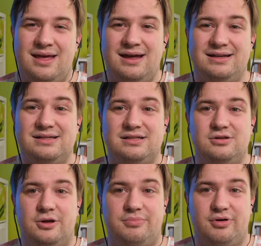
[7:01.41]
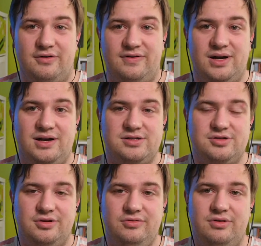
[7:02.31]
This is not perfectly
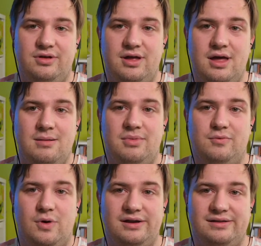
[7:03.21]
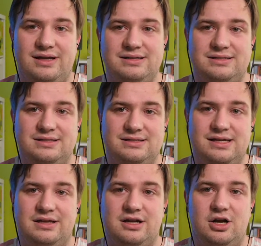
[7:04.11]
synced, but what it does is
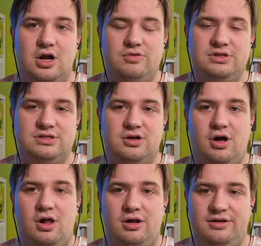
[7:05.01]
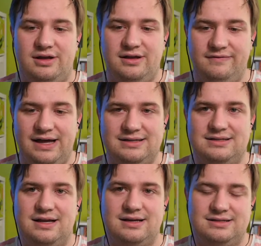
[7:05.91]
it clones all the events
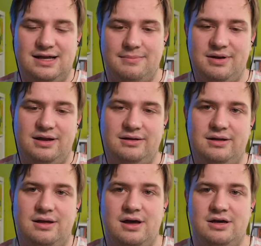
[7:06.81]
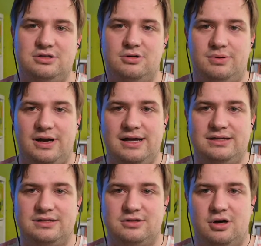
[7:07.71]
that is happening. So play,
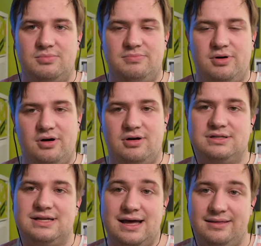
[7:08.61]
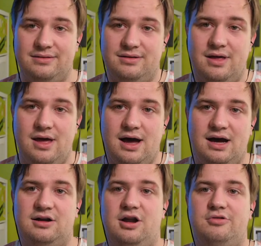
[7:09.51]
stop, pause, end are
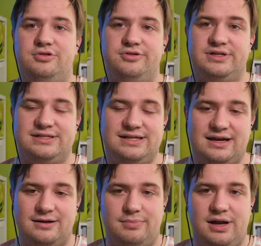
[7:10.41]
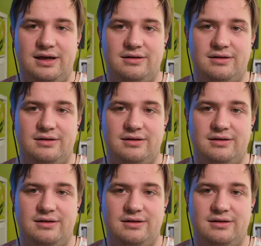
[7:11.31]
cloned to the second player.